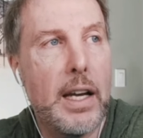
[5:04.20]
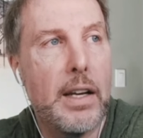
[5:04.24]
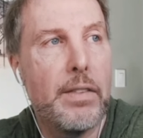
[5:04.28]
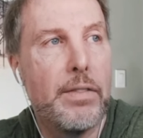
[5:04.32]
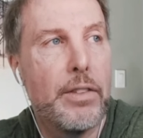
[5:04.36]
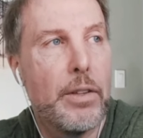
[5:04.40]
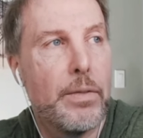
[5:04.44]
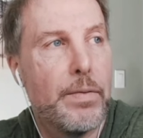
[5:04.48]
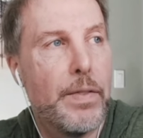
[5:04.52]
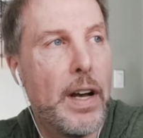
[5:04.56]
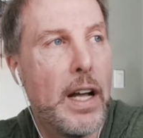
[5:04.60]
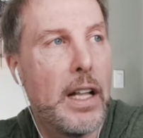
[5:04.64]
of
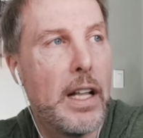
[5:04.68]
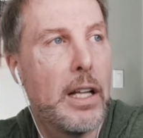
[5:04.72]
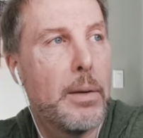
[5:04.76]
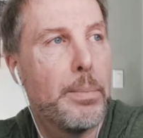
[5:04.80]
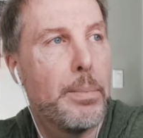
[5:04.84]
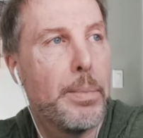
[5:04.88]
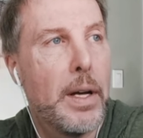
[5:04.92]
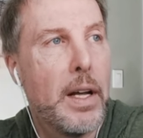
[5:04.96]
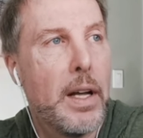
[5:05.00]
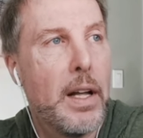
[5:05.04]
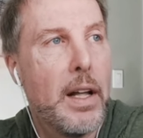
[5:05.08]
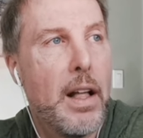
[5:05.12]

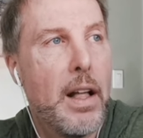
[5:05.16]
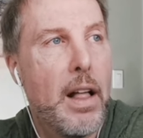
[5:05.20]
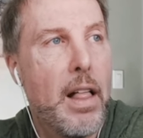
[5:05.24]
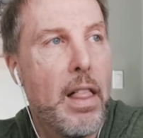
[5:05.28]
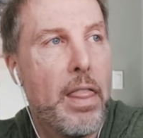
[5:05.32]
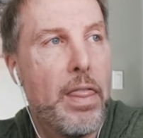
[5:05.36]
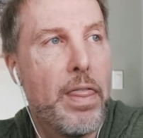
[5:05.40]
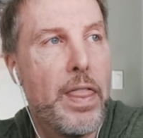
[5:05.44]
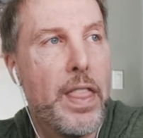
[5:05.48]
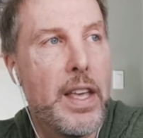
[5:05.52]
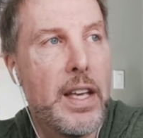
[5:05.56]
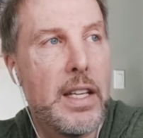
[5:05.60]
develop
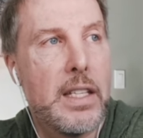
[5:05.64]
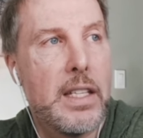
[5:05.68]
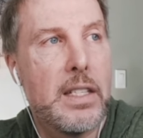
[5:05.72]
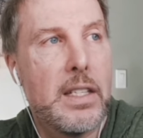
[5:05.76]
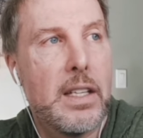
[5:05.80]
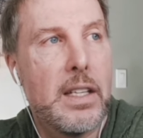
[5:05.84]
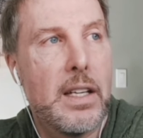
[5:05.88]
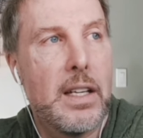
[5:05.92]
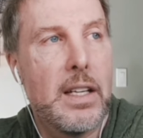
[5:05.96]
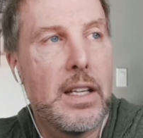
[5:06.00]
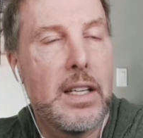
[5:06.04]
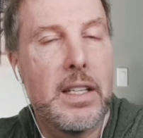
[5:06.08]
this
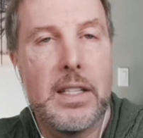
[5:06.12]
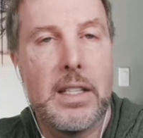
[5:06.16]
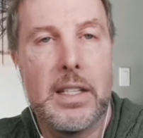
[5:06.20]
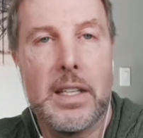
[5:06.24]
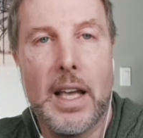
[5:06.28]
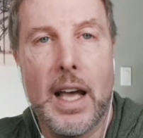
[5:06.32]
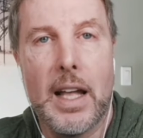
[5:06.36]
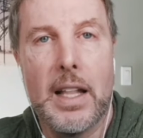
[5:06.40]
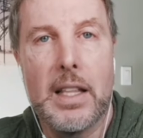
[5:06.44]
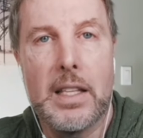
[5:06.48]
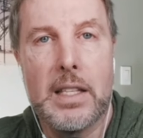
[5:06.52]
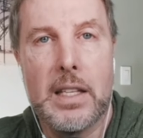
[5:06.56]

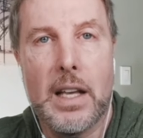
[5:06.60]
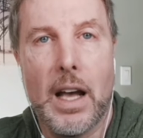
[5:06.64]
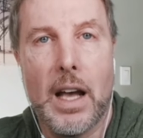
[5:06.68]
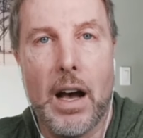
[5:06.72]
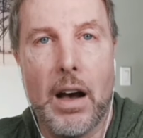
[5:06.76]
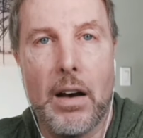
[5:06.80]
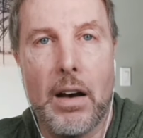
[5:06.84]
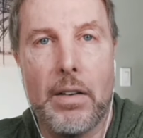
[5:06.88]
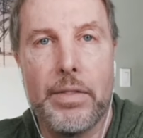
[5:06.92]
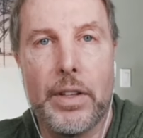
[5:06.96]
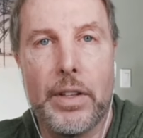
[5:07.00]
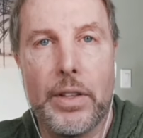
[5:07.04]
sense
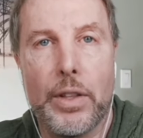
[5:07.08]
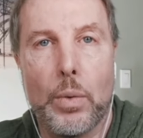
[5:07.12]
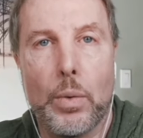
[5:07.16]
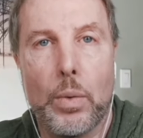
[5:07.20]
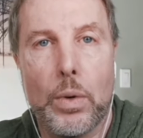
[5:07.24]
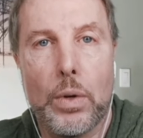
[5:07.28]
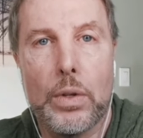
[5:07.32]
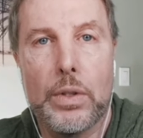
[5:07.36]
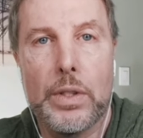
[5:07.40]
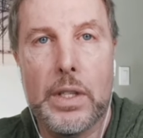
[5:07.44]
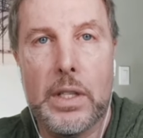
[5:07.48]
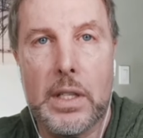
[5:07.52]
of that the
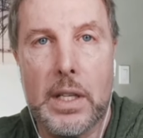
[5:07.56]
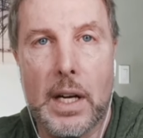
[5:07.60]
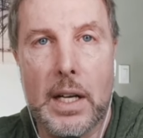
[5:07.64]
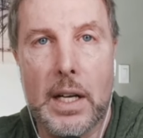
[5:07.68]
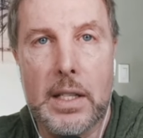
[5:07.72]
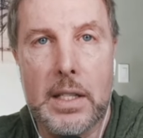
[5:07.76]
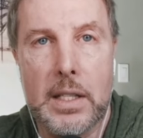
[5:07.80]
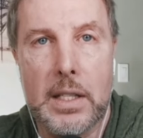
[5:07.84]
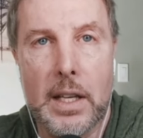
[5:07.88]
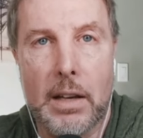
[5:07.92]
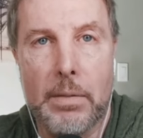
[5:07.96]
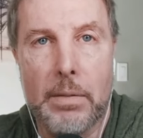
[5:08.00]
world is an
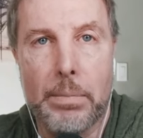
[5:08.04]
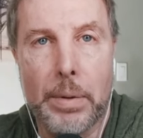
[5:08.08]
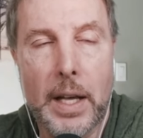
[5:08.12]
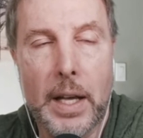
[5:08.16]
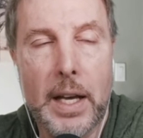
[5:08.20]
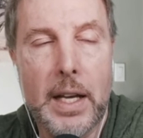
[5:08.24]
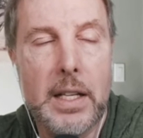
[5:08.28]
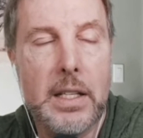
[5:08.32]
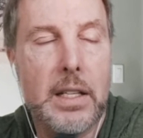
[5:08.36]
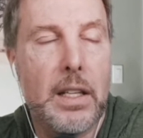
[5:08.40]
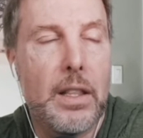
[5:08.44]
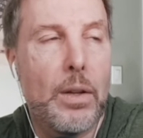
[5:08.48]
unsafe
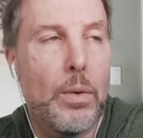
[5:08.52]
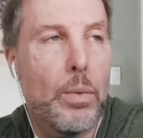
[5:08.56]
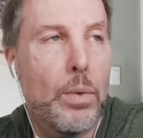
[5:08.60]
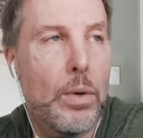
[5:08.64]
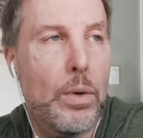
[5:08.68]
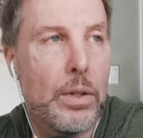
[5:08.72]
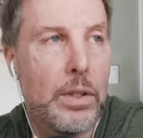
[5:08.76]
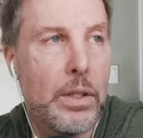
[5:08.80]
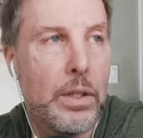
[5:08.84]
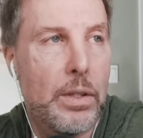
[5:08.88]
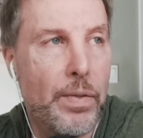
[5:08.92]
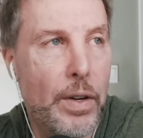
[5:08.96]
place and the
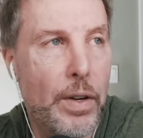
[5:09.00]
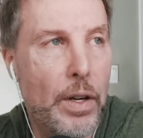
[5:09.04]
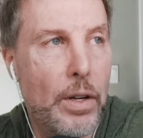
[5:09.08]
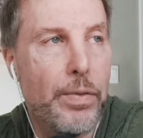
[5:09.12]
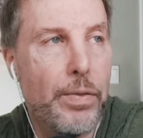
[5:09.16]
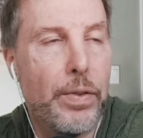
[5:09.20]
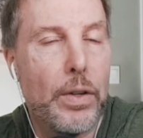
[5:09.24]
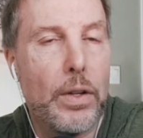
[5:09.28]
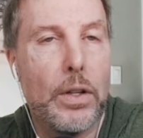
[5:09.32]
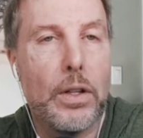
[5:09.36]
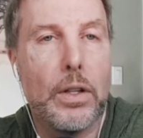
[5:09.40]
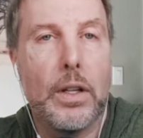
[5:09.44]
world is
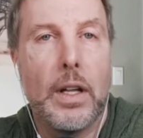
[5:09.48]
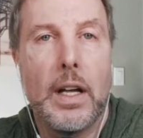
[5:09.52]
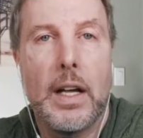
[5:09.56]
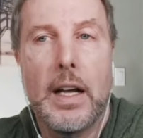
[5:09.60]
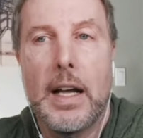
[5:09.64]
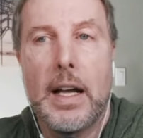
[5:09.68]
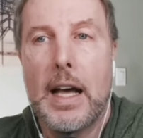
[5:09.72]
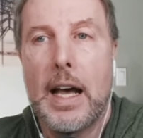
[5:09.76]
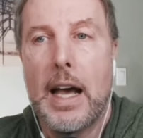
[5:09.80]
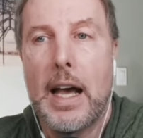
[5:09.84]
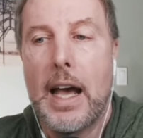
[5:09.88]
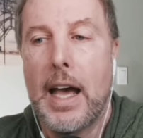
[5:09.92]
fearful.
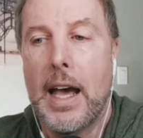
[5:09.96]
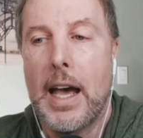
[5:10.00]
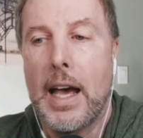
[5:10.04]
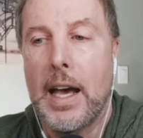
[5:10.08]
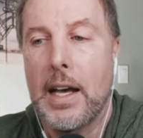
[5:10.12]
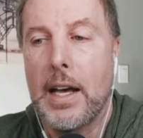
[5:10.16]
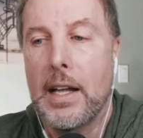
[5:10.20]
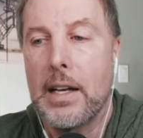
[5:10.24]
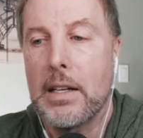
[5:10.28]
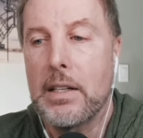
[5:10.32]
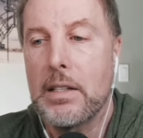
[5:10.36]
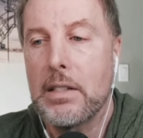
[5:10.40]

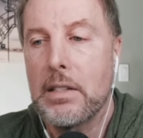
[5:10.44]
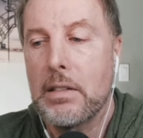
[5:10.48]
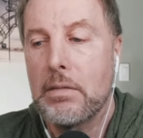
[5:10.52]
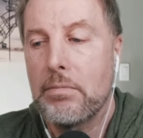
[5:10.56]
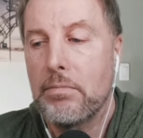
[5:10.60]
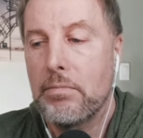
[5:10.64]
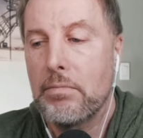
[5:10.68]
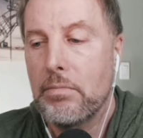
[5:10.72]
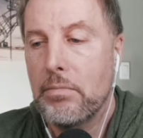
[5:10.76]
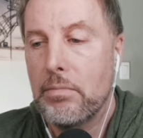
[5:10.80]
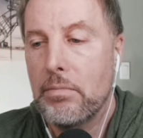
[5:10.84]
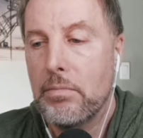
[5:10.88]
And
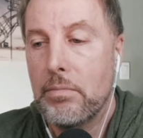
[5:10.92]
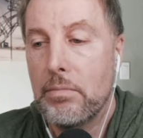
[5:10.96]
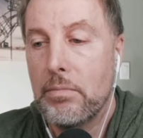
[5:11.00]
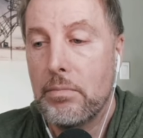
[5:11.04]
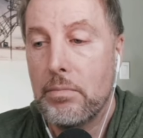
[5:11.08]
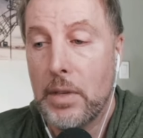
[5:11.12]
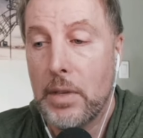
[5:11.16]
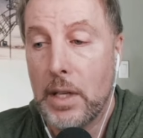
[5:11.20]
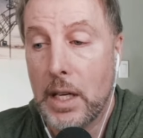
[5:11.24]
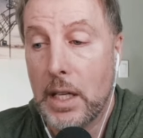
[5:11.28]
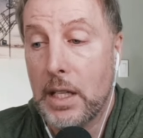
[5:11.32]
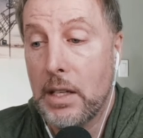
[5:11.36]

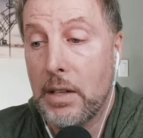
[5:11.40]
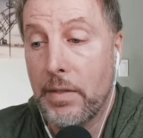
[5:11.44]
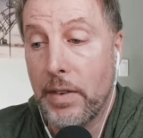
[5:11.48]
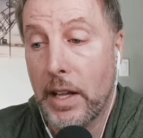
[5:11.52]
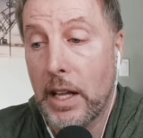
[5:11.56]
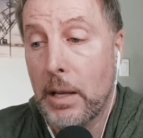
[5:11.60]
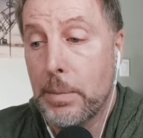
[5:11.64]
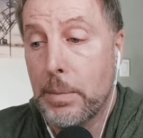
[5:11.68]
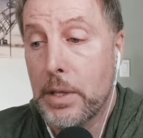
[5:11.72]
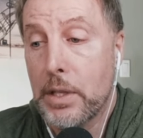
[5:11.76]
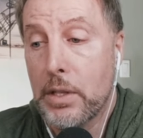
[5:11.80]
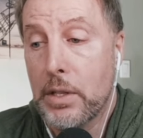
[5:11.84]
it
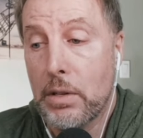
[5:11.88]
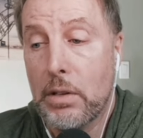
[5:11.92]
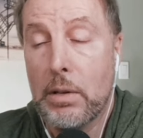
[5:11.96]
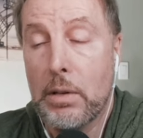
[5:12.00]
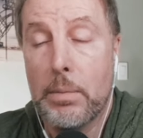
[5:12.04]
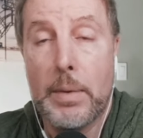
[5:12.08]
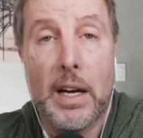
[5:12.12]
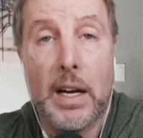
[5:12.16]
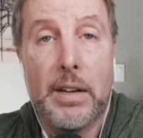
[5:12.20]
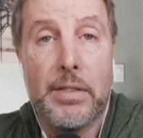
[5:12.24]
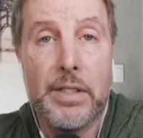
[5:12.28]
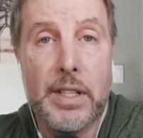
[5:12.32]
develops a certain
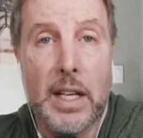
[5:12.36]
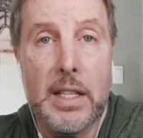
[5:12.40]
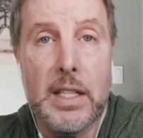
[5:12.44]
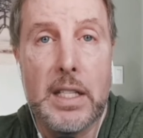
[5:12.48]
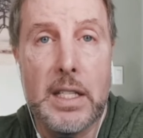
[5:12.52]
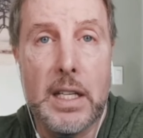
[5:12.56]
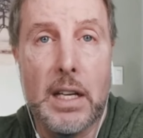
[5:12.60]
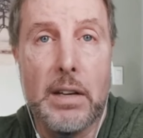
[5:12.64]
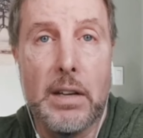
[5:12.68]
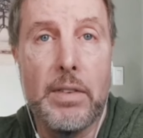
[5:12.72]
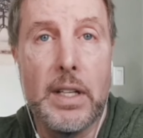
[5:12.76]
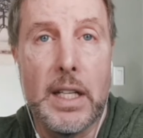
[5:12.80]
amount of
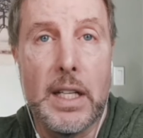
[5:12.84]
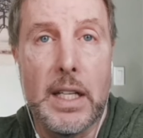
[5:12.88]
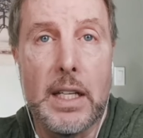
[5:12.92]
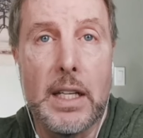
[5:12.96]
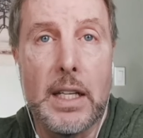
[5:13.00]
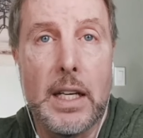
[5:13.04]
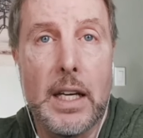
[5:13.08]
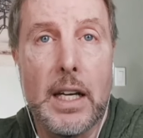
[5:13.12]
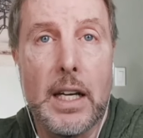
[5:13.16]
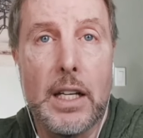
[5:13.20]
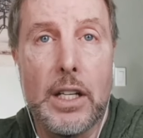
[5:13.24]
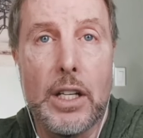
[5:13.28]
sensitivity
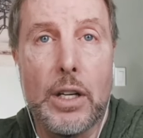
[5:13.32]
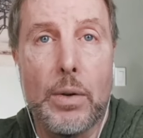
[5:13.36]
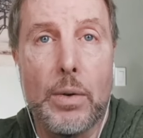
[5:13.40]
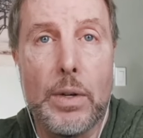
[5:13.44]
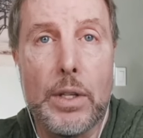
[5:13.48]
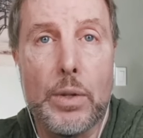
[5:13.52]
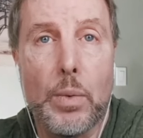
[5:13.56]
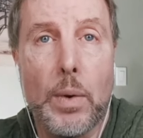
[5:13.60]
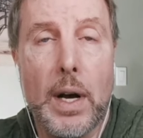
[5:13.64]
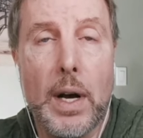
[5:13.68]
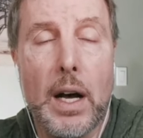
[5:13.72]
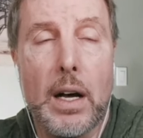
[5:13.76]
in you
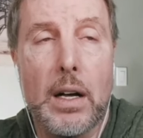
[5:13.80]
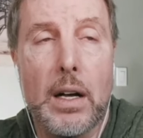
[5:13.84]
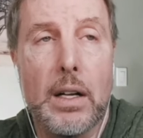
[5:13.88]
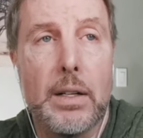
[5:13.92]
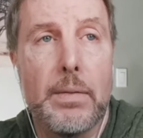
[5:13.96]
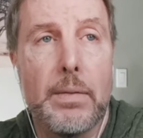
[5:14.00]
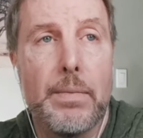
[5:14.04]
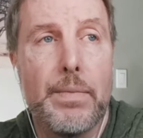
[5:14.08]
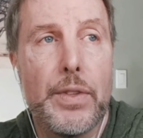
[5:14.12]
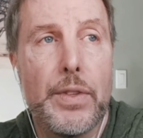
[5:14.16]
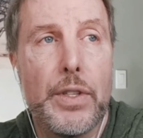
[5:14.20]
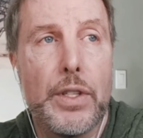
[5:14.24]
as well.
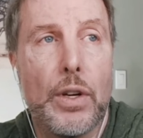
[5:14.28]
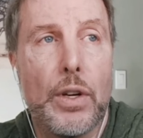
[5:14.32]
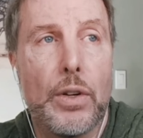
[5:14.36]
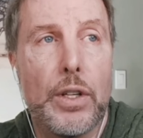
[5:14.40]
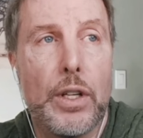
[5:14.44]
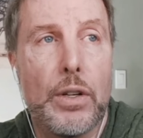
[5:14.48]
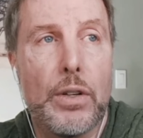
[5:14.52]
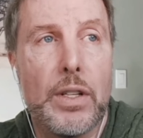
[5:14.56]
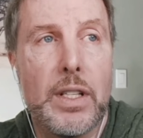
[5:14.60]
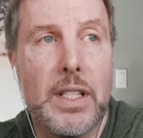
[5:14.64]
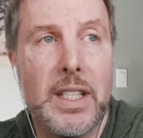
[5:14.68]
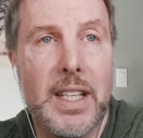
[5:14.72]
So
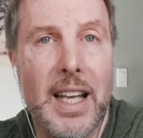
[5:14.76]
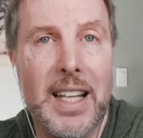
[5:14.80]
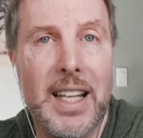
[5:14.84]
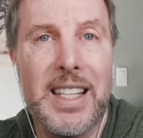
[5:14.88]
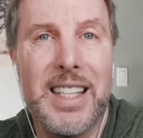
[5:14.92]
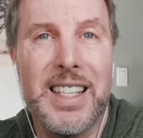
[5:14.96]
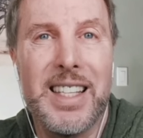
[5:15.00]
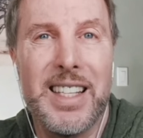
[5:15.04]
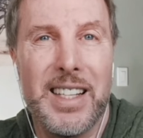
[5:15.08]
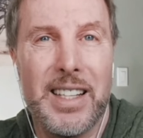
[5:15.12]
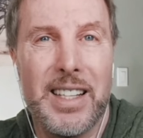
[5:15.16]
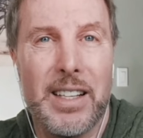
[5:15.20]
you're
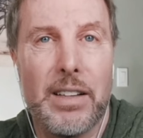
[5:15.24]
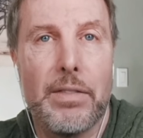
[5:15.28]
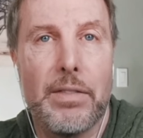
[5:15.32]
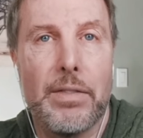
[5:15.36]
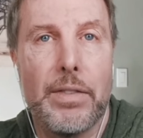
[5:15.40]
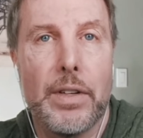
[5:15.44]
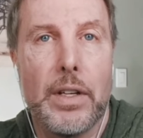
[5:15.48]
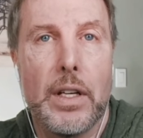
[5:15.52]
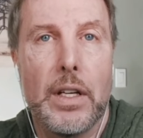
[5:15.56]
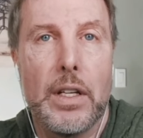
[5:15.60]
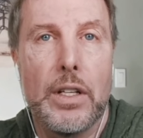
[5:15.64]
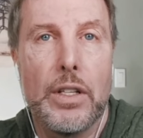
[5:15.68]

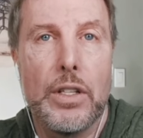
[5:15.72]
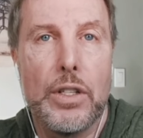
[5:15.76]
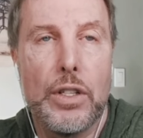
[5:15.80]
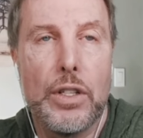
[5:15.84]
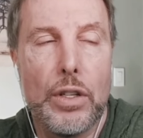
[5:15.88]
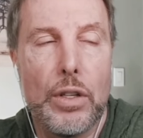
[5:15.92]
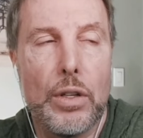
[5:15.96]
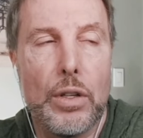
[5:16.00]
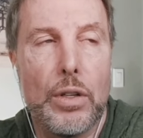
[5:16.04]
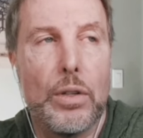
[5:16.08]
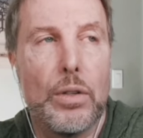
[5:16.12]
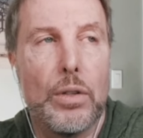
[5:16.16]
sensitive
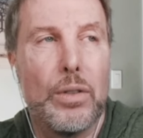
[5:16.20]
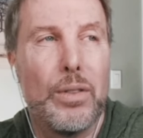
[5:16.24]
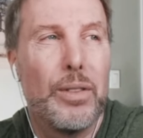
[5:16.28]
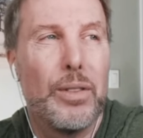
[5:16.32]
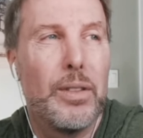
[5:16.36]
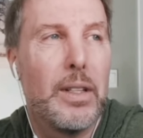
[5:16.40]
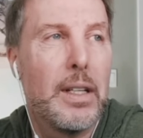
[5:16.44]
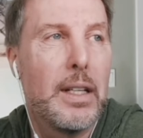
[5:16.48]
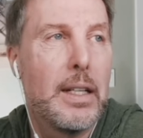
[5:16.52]
to